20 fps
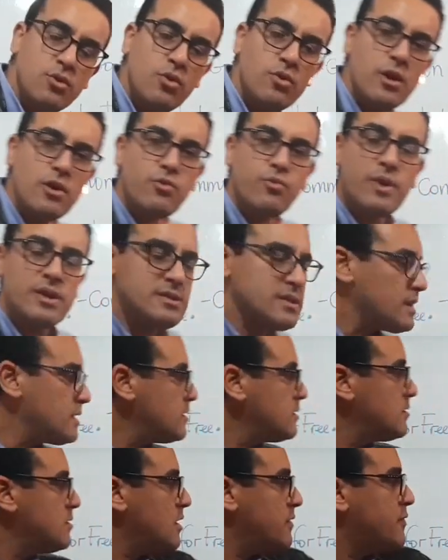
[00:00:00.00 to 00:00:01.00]
or a
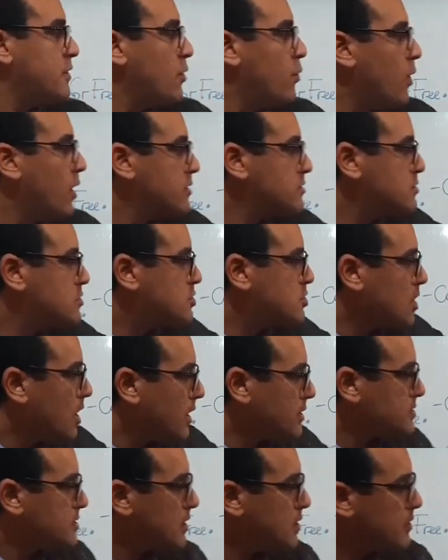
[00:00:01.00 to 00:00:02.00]
written, if you want,
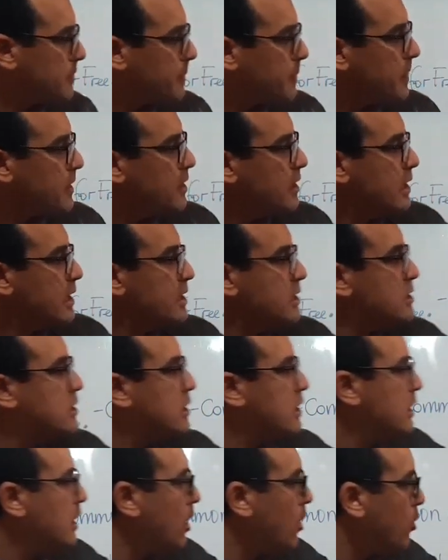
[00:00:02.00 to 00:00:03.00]
charter
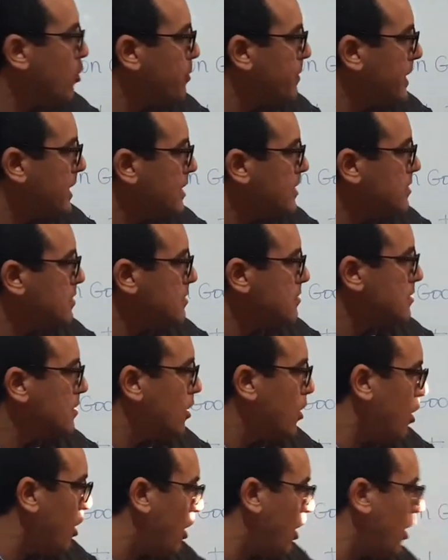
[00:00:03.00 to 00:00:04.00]
englobing
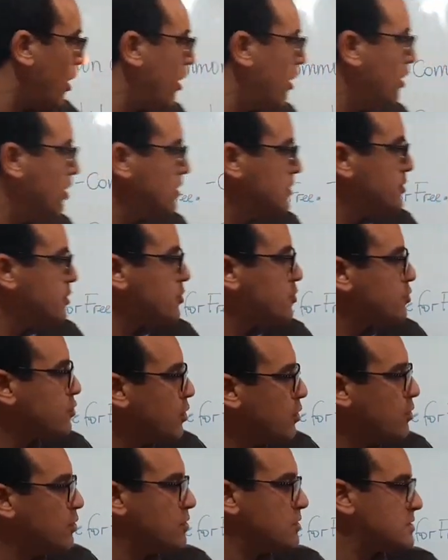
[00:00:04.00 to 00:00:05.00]
all the
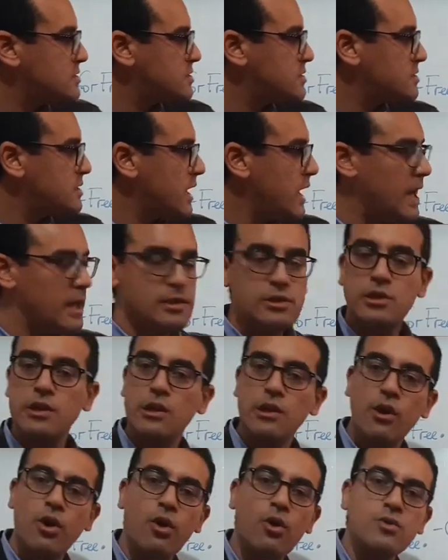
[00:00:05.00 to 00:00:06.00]
rules and
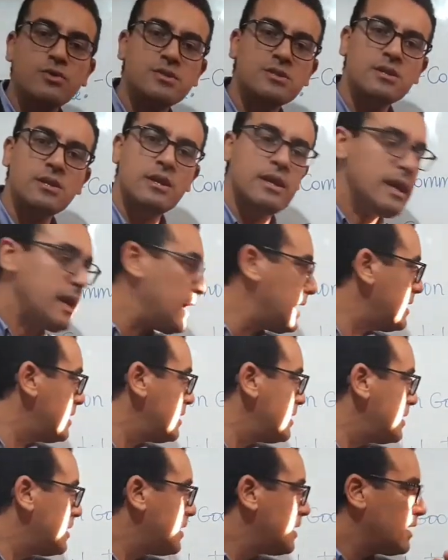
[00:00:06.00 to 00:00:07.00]
laws
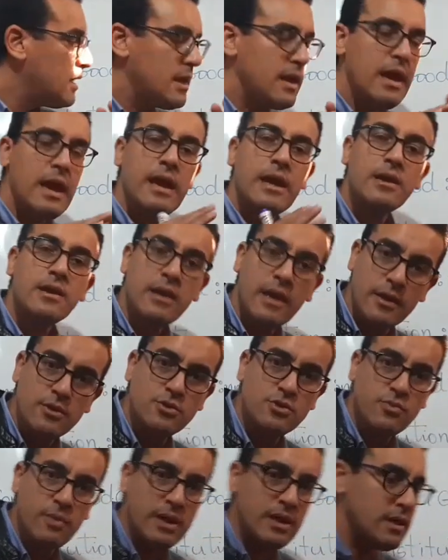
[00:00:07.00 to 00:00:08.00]
in a
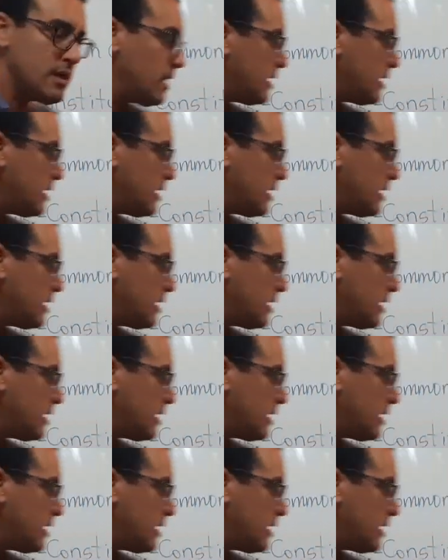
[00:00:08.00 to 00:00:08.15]
country.